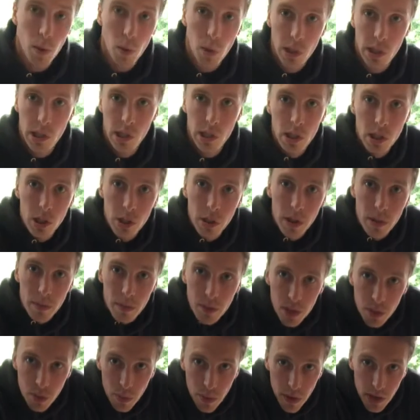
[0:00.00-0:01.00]
wood glue in
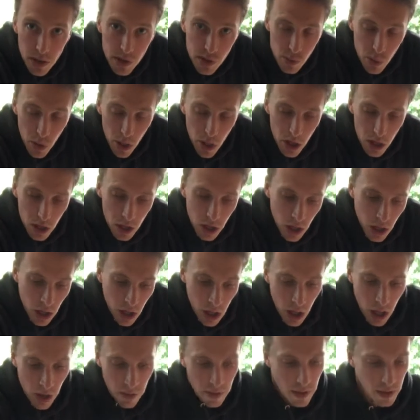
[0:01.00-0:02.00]
between as well,
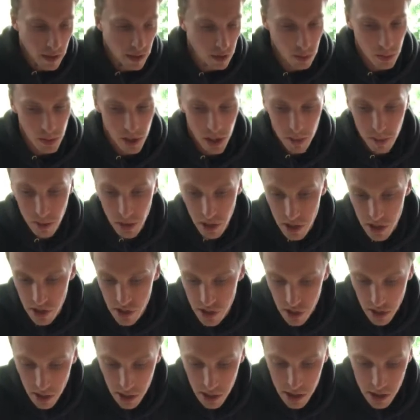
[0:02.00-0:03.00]
and then they'll be able to
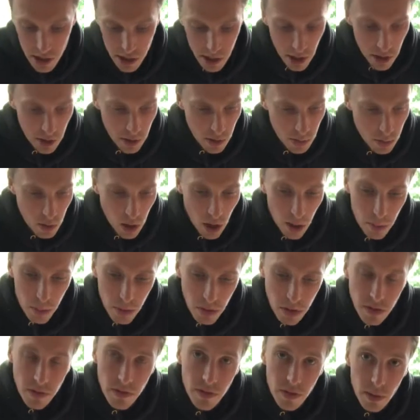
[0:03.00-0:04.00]
stick together
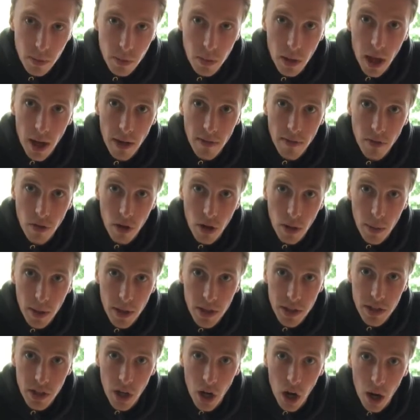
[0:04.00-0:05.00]
properly for the platform at
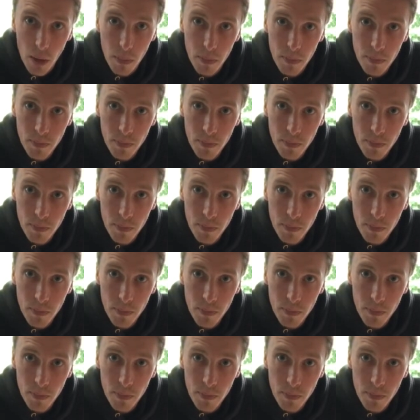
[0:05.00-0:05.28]
the top.